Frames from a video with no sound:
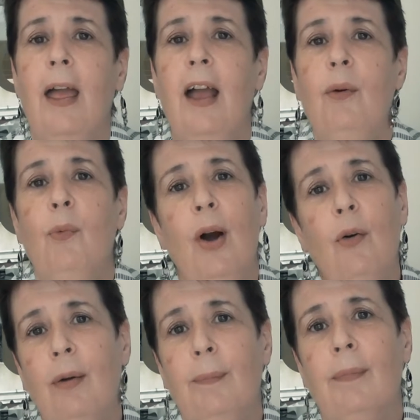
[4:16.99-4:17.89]
and
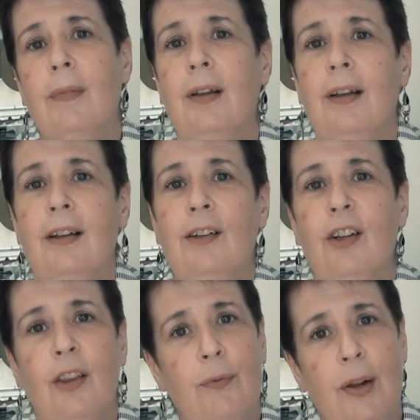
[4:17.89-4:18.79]
welcome
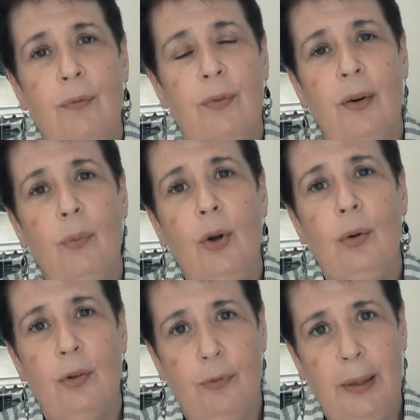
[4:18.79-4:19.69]
to the fun
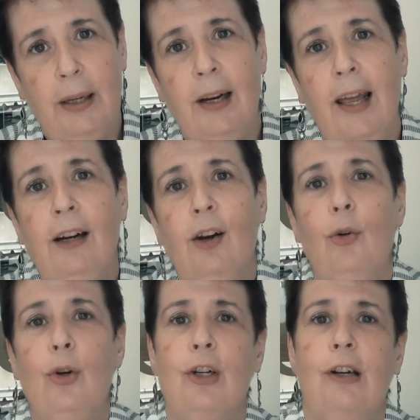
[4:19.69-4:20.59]
world of being a
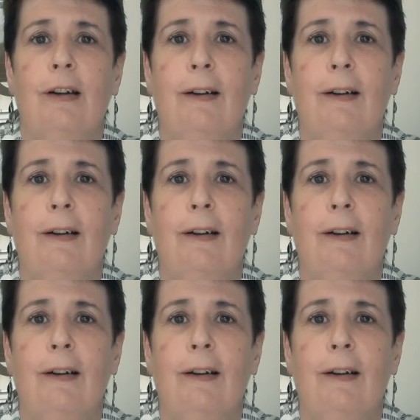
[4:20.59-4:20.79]
landlord.